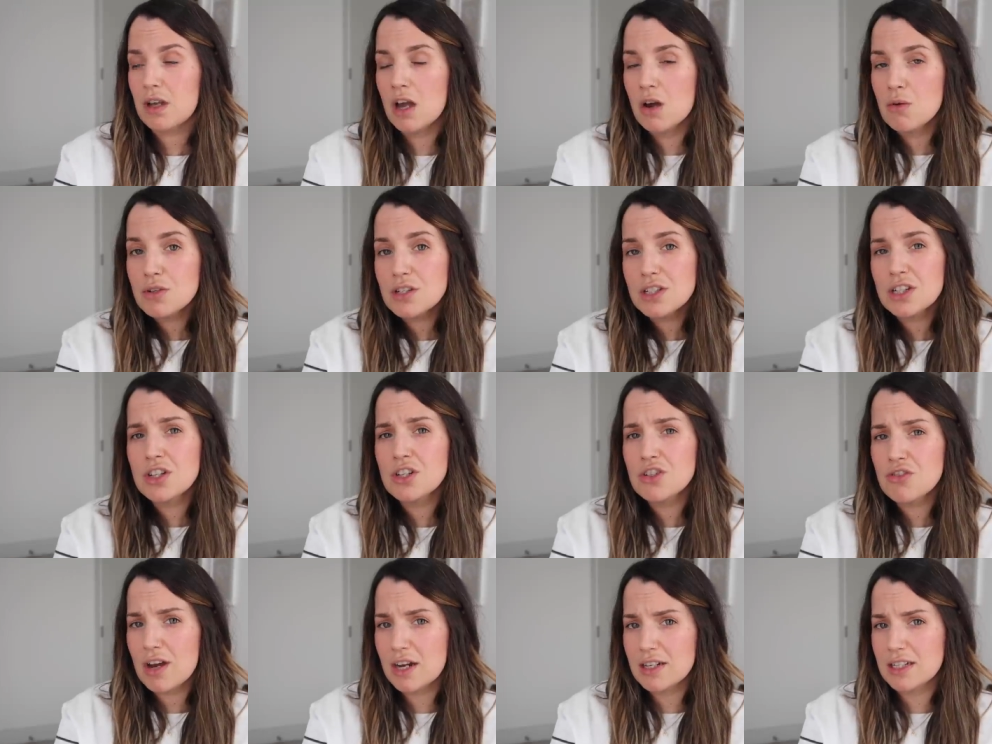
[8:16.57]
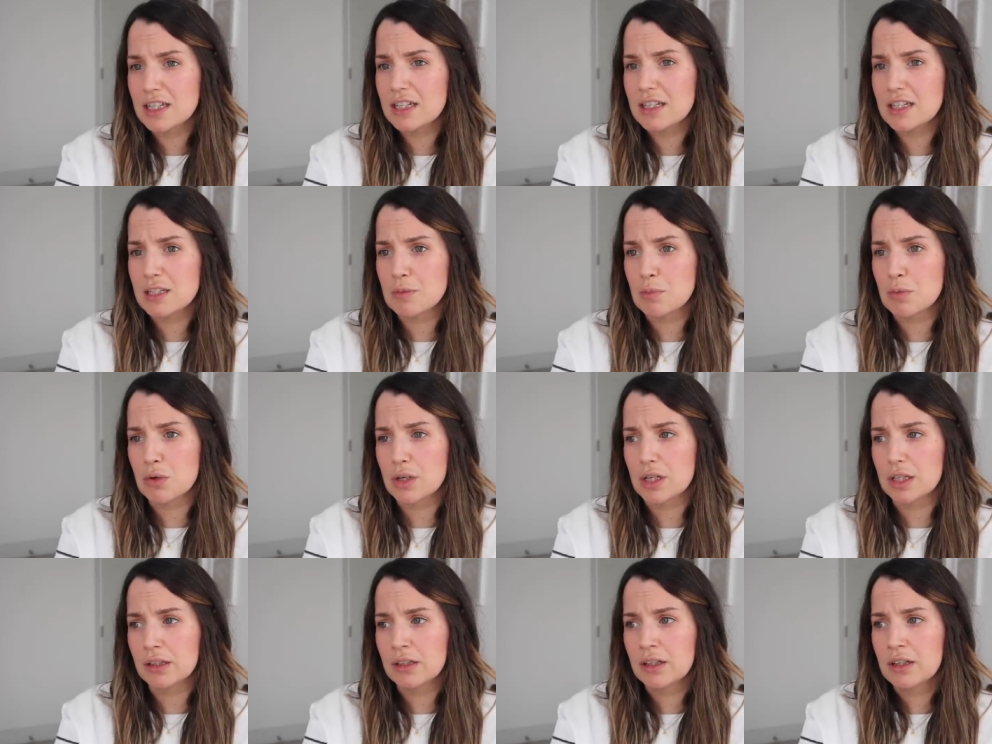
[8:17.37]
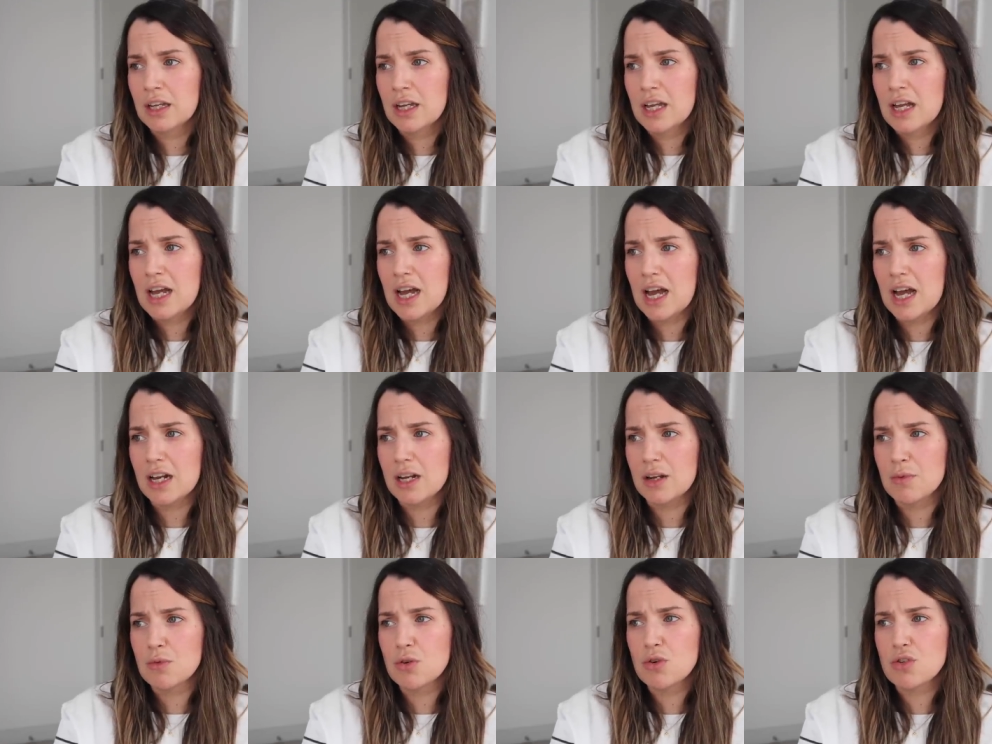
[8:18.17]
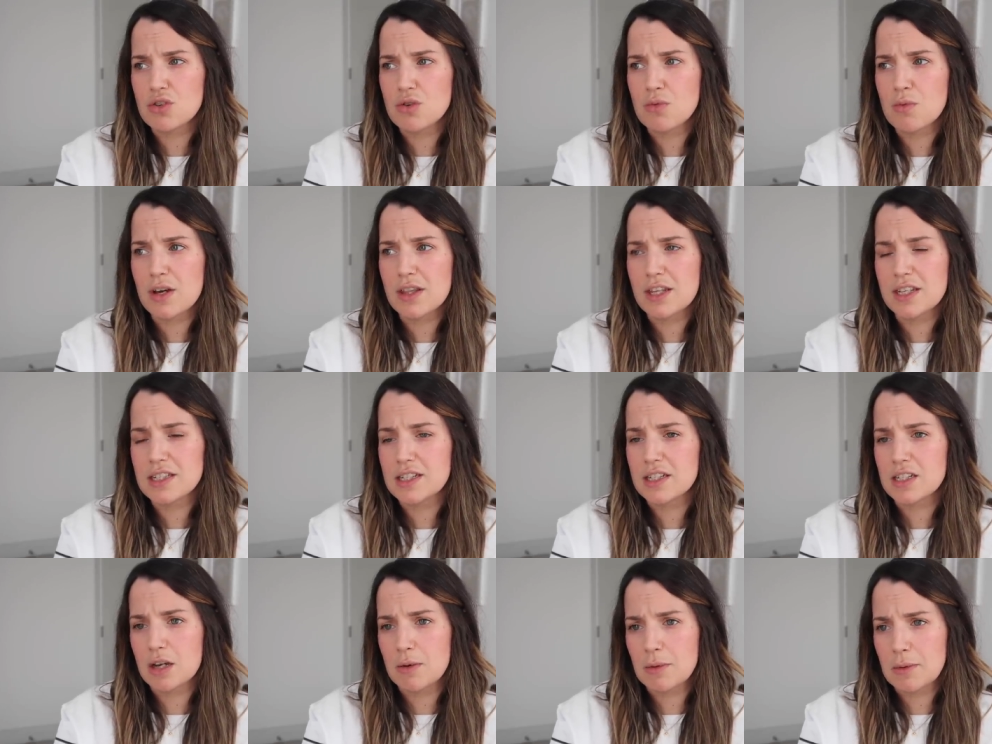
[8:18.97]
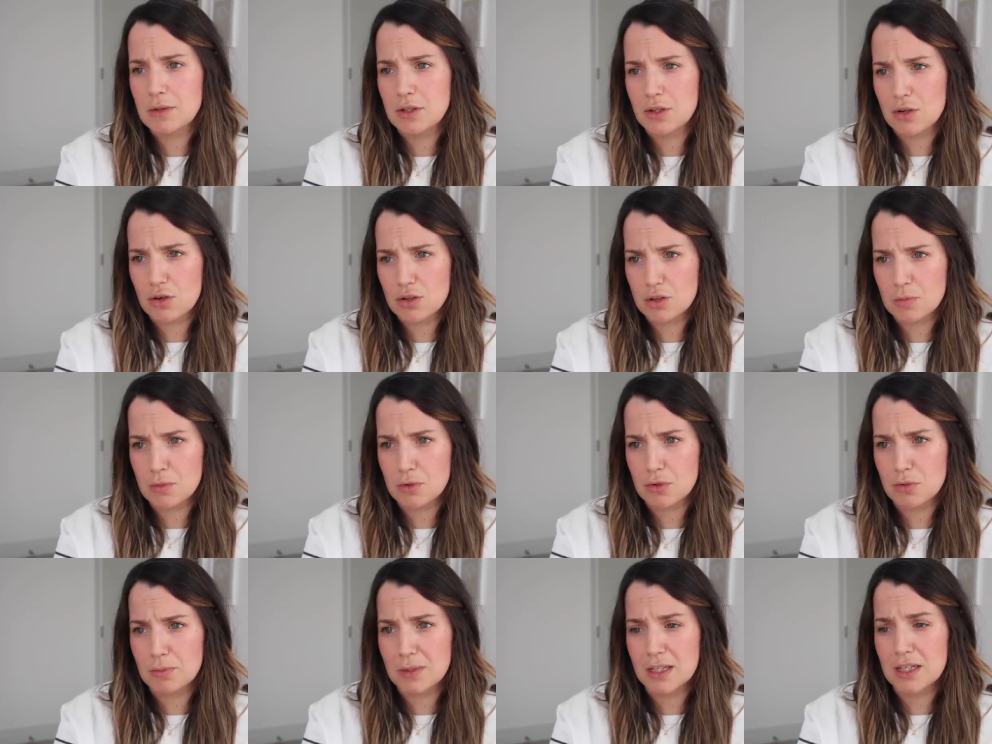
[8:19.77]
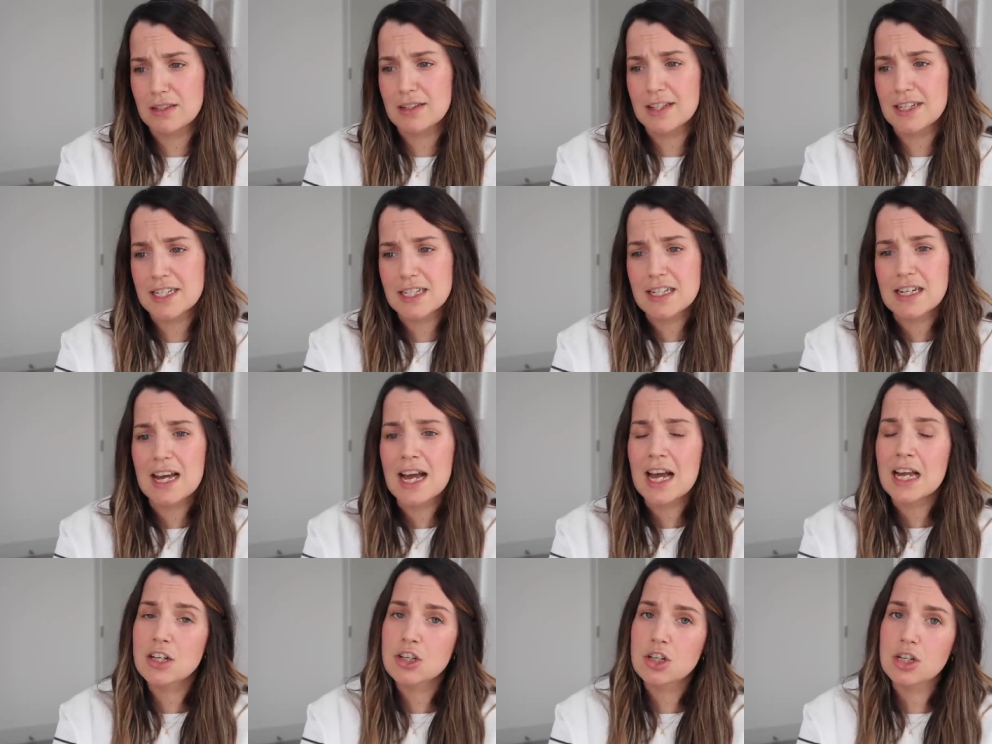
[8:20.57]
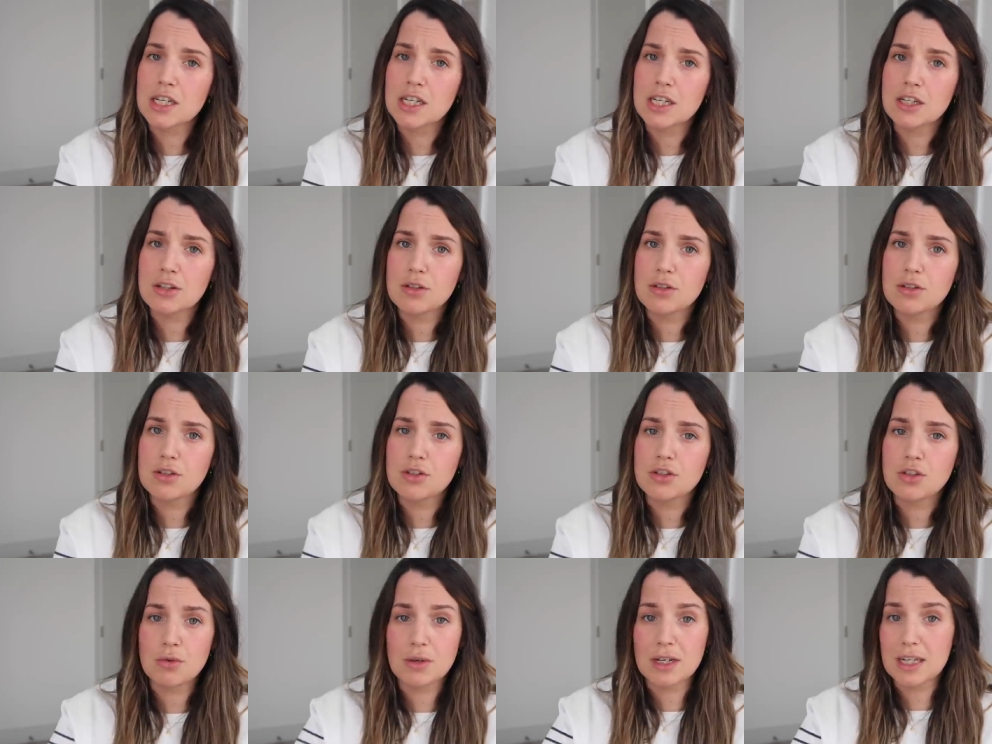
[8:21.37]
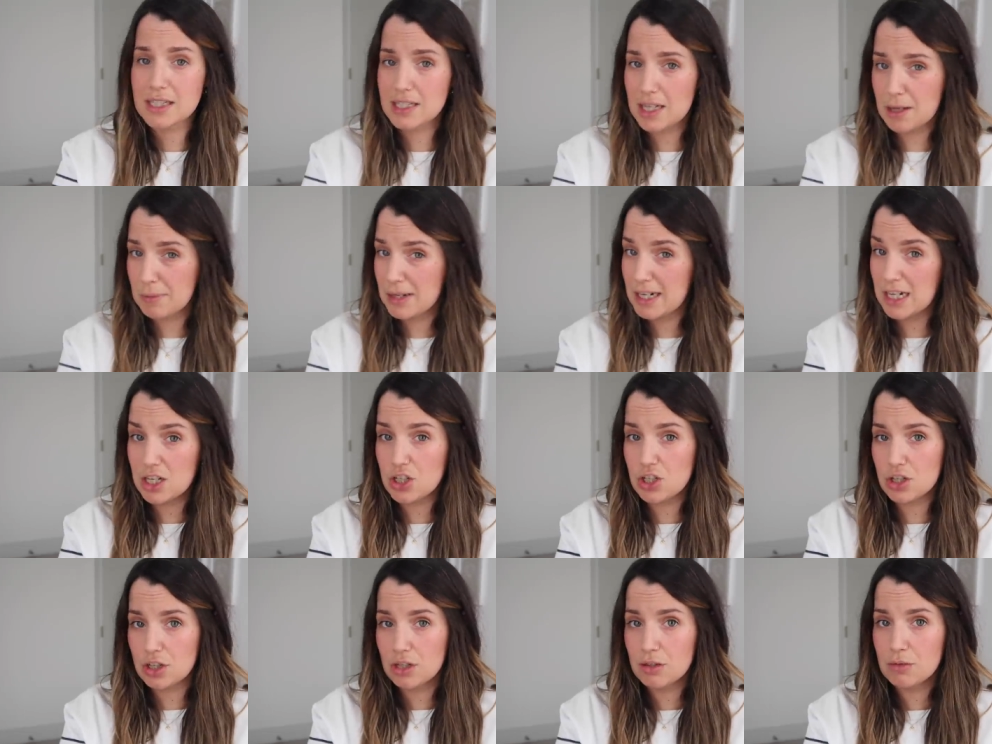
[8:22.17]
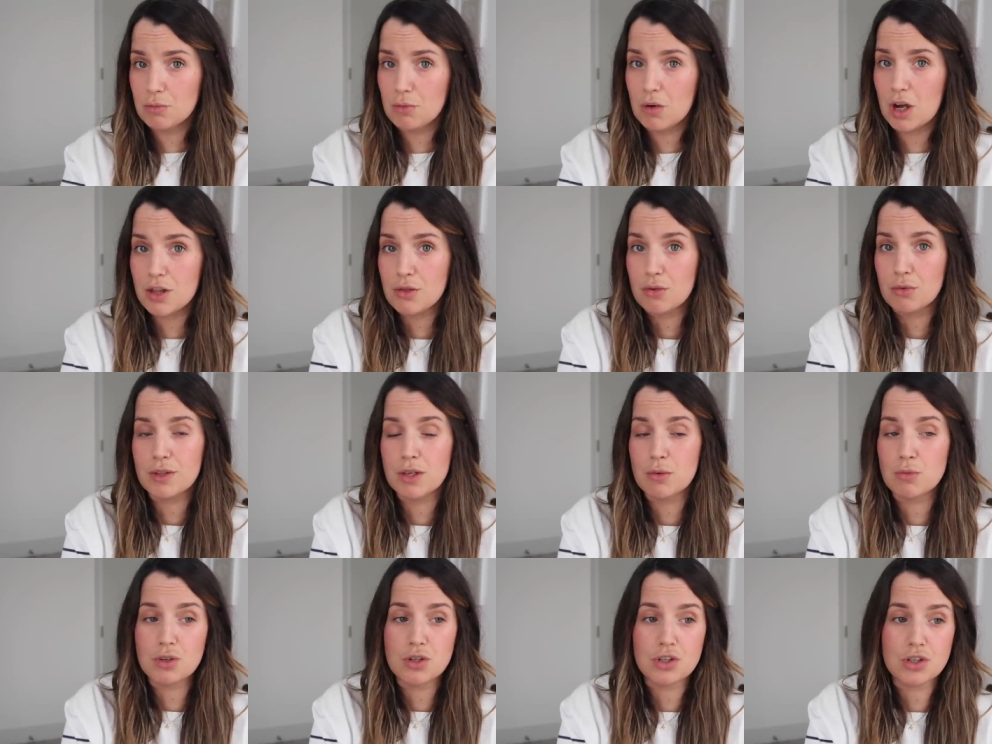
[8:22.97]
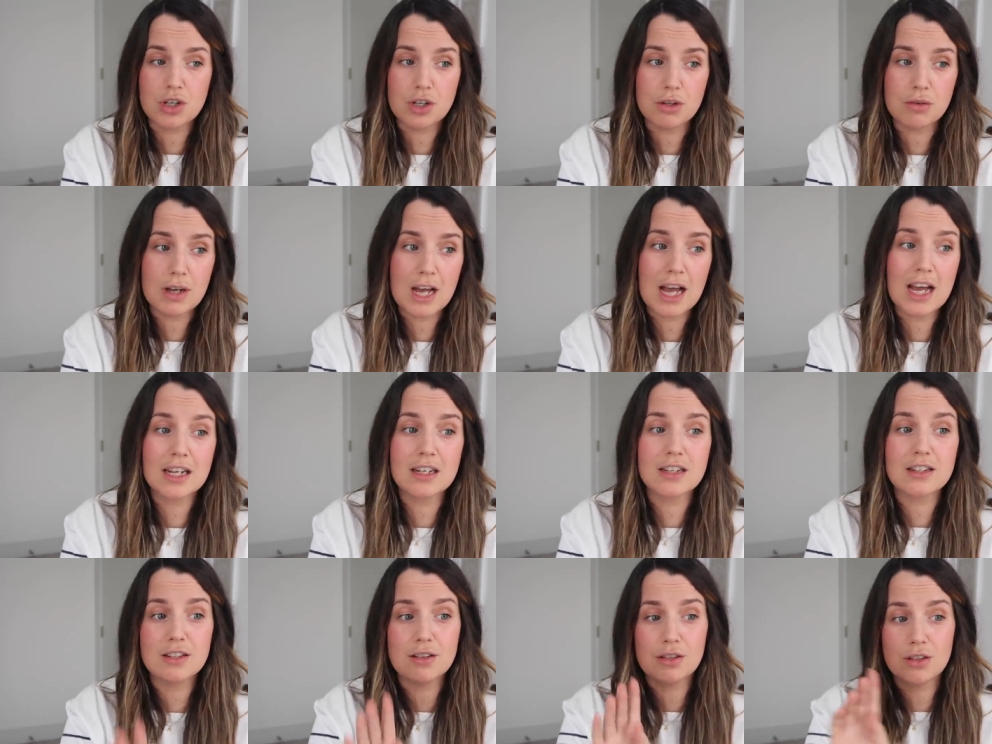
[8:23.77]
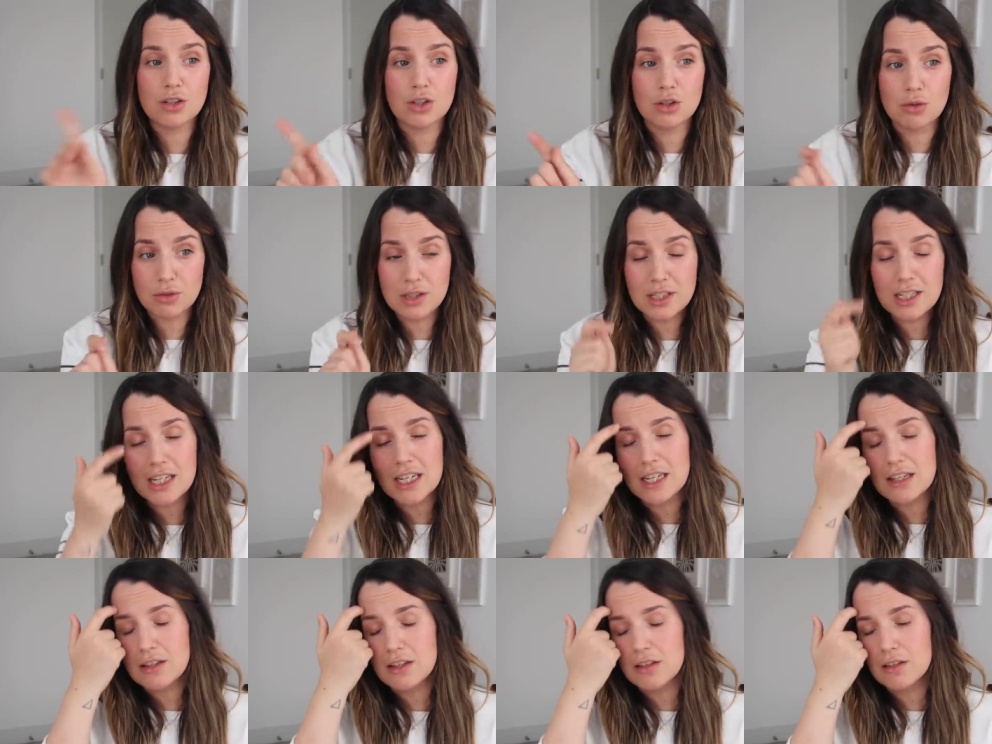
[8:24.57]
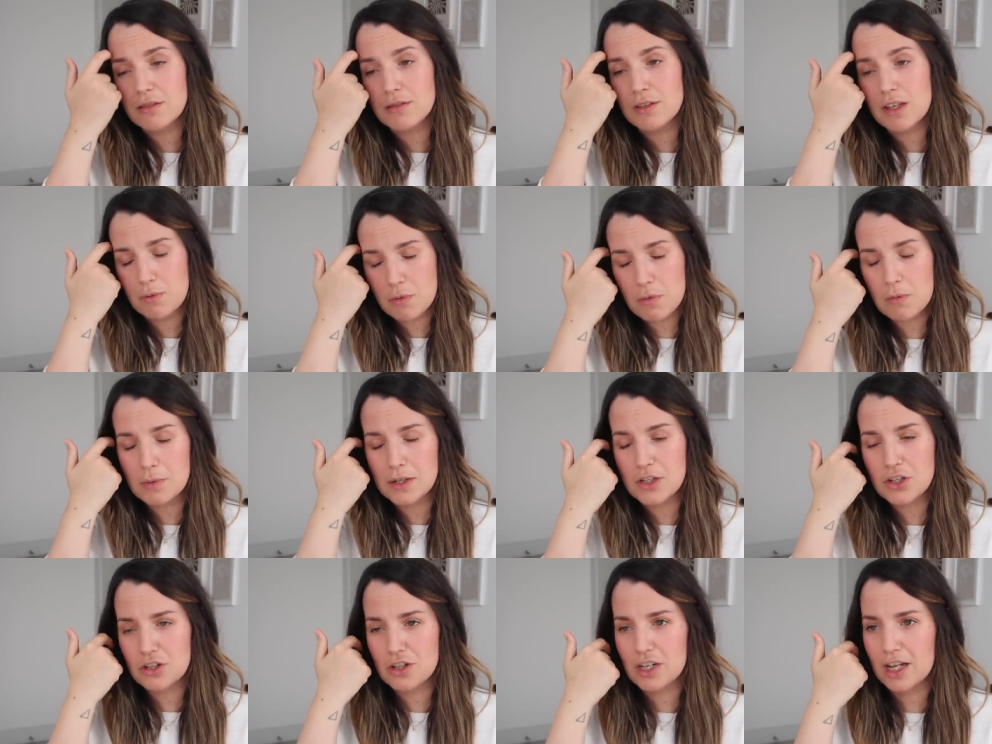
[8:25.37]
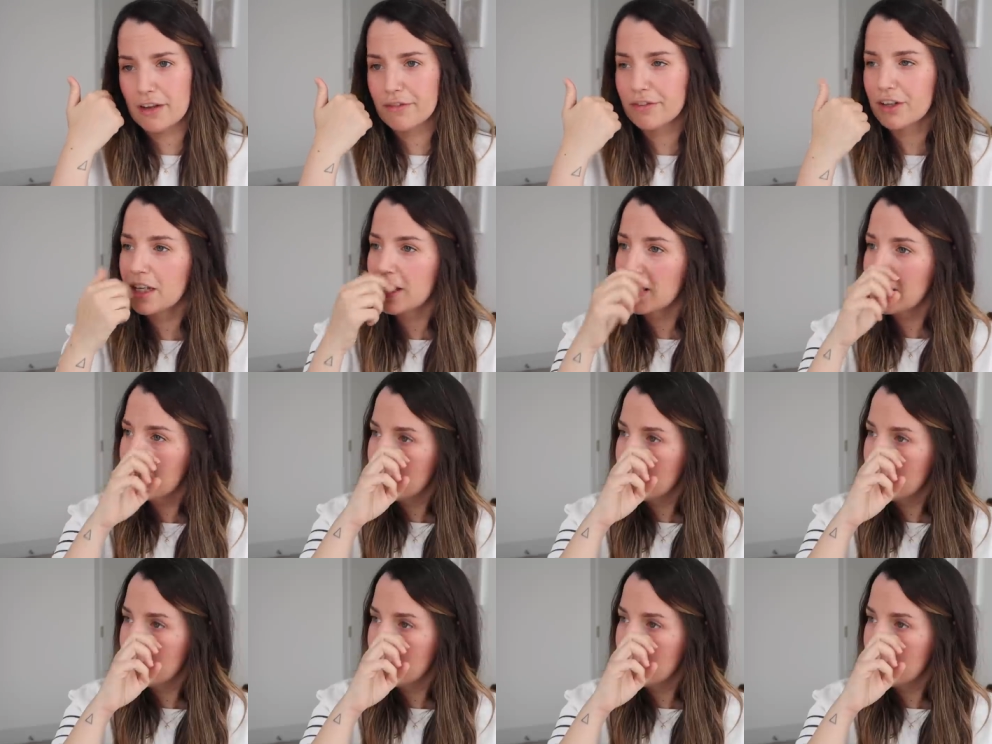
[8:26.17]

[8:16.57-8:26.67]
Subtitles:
I wasn't contracting at this point, and I'm not sure why they said to come up to the hospital, because they didn't actually do an examination. I thought they would do, and you'll see that they probably should have.